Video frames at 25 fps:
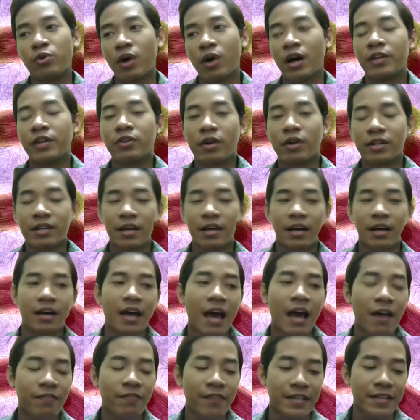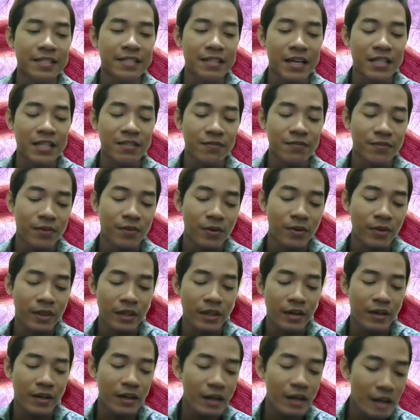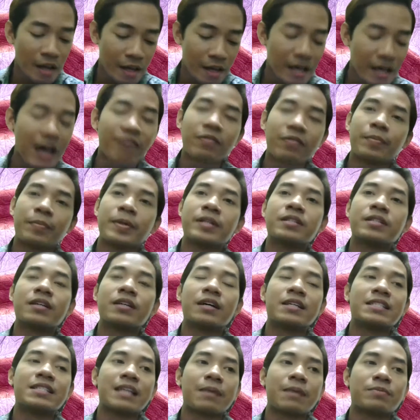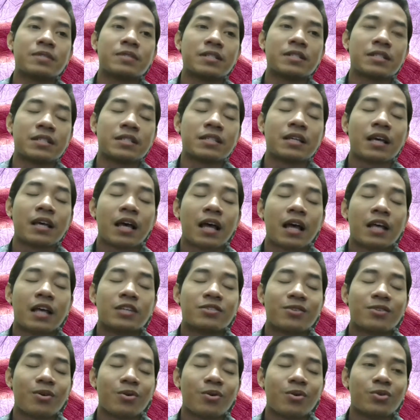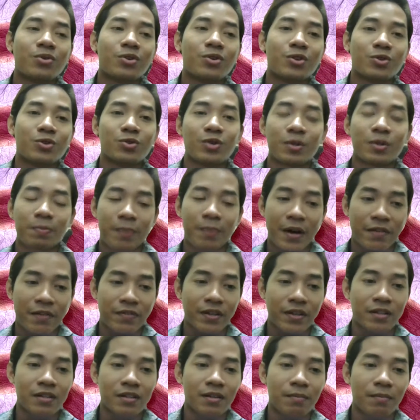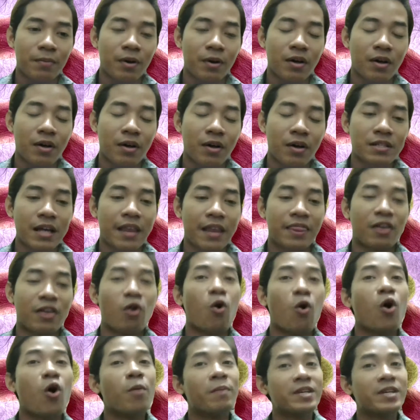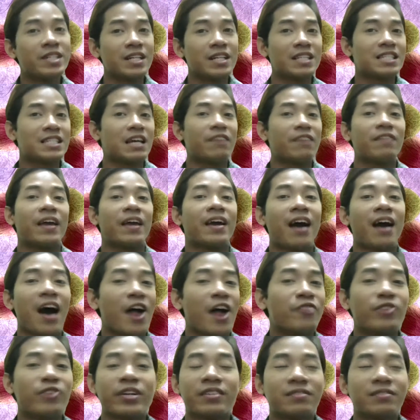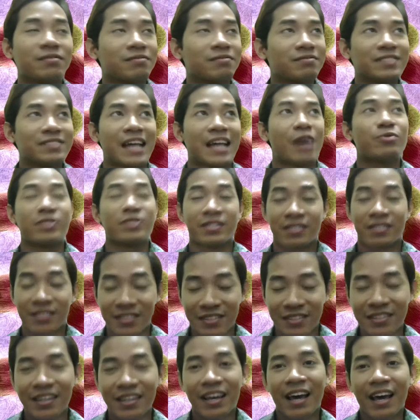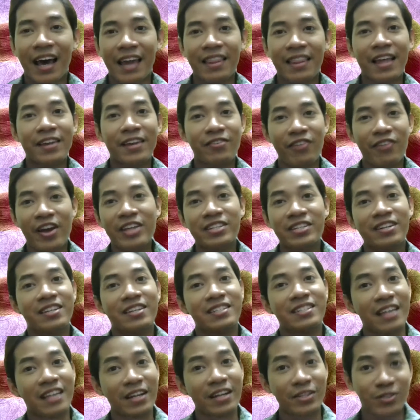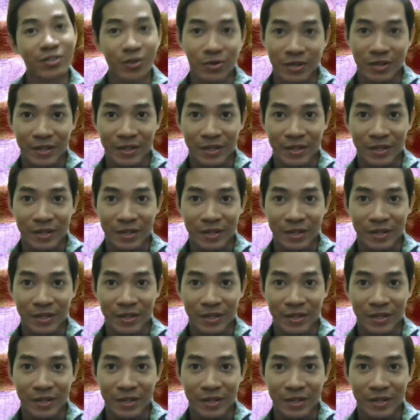not have access for the government subsidy, so you need to go to private because like the whole machine itself like 100,000s, and then the reagent is another story.